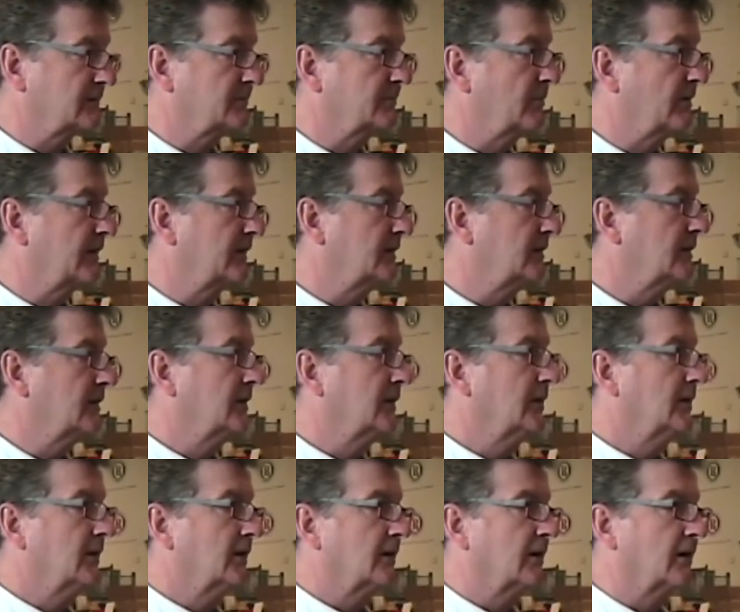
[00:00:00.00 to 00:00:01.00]
money,
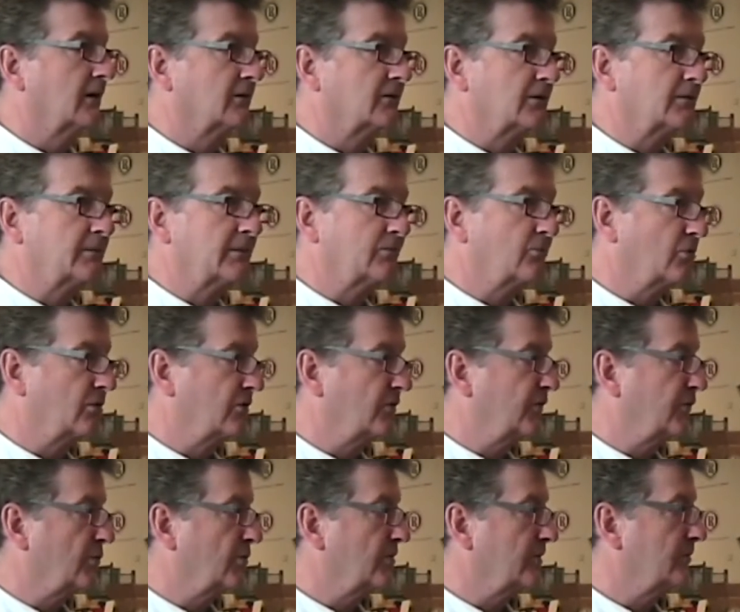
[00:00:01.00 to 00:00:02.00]
a little bit more
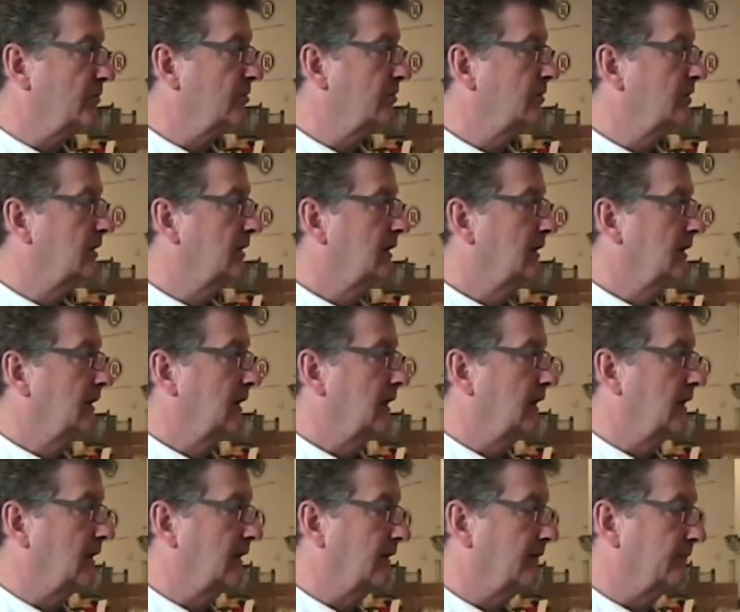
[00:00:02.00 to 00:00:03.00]
affordable.
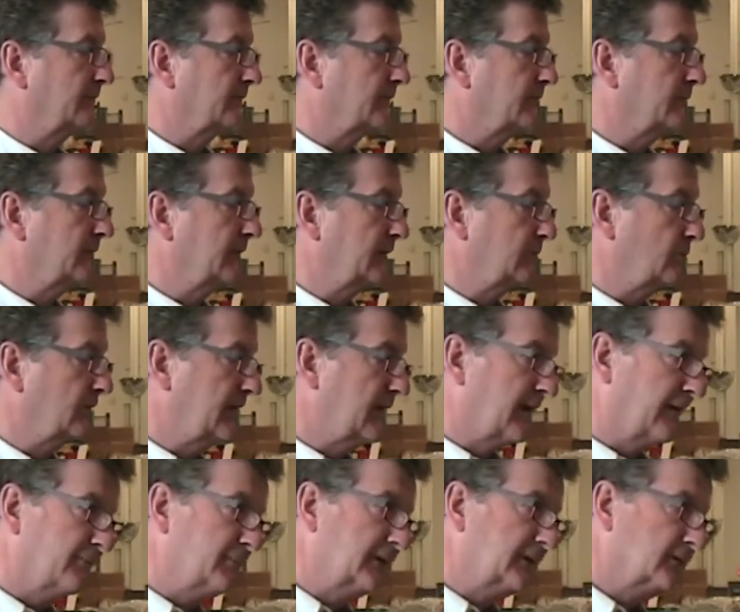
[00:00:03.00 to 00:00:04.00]
But we
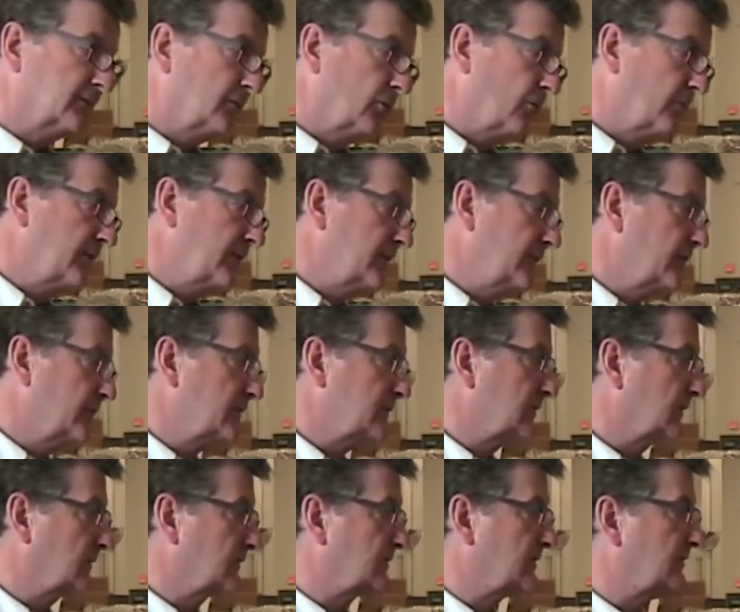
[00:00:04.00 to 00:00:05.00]
have been, over the years,
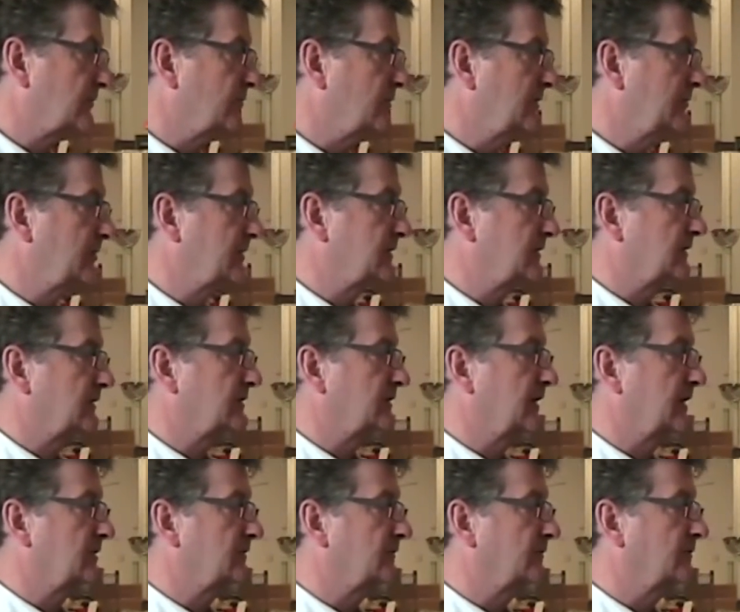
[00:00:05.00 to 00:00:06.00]
extremely
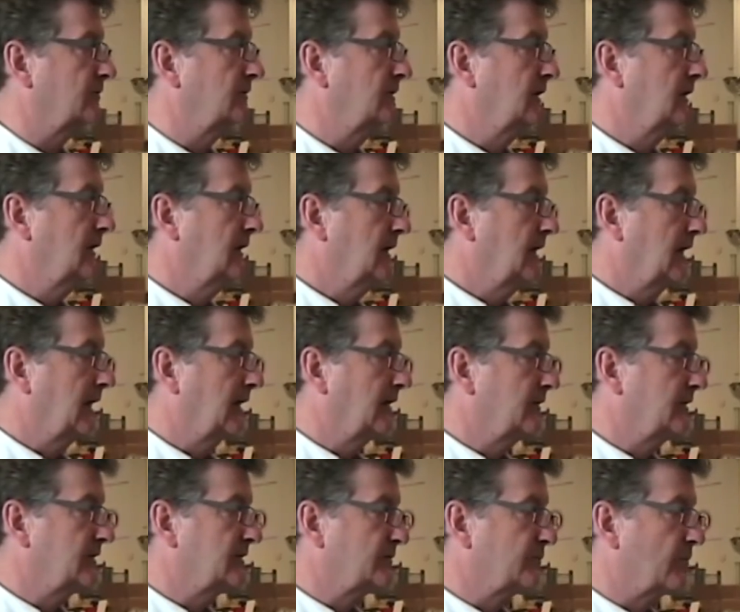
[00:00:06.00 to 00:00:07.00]
successful, and
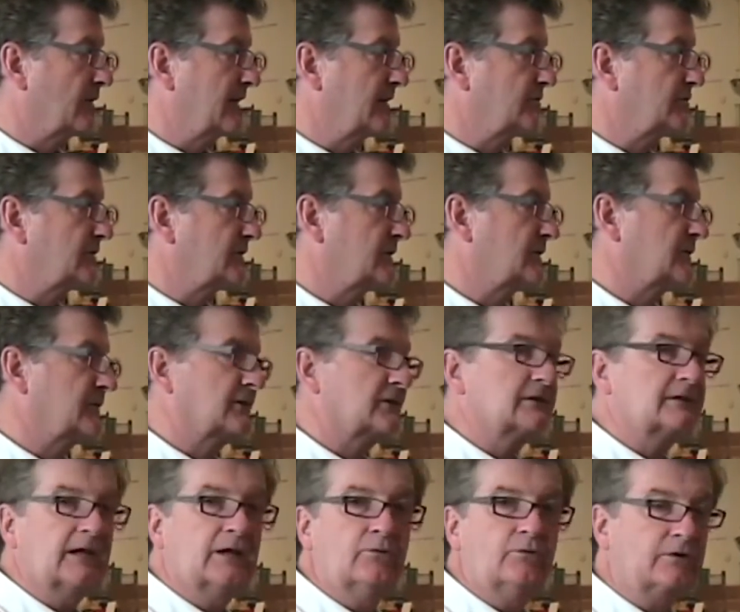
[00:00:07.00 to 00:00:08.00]
these ranges, as I
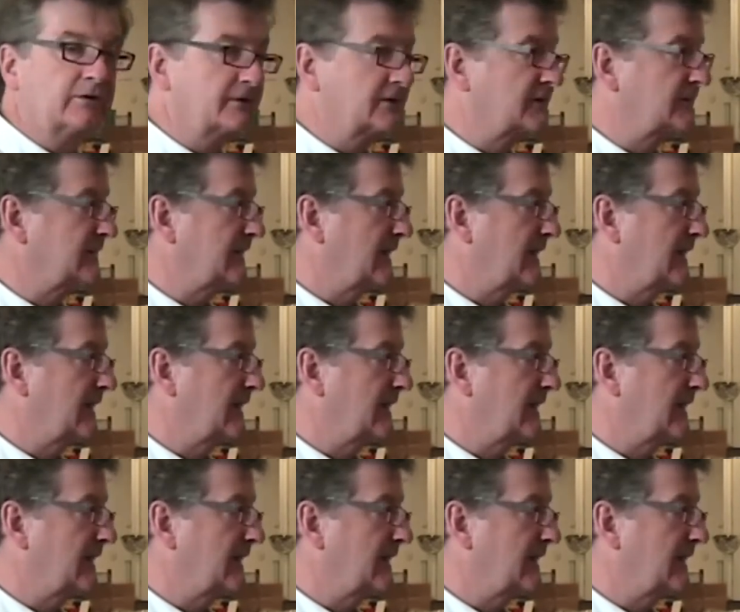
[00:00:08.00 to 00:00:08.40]
say, really